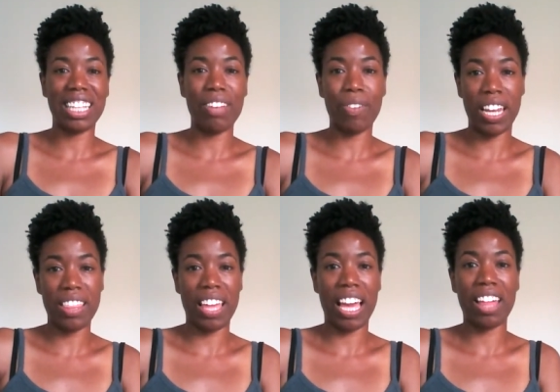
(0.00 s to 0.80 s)
If
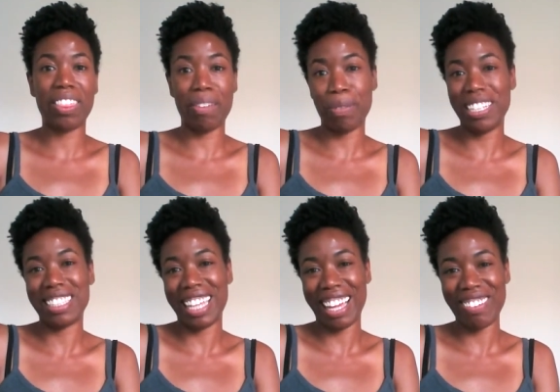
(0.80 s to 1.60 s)
anything, th- please
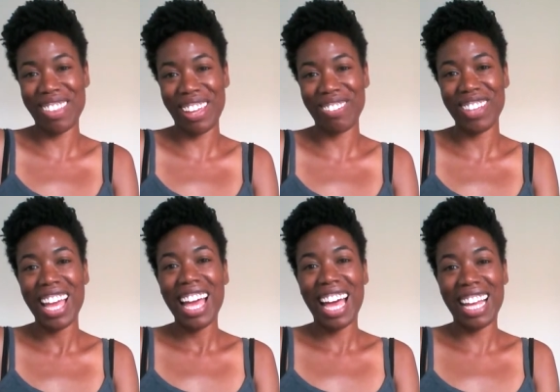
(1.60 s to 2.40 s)
think of them
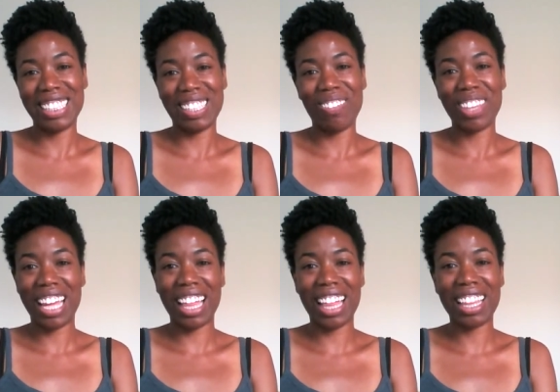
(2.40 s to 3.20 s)
as
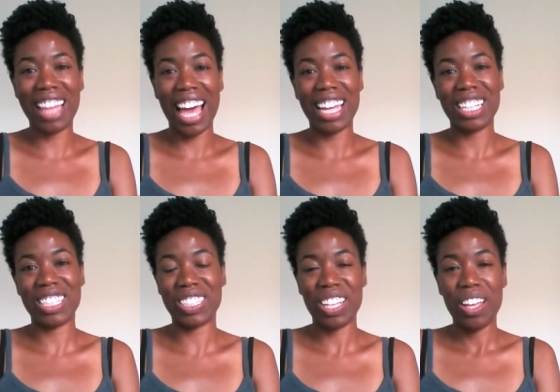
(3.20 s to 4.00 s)
something that is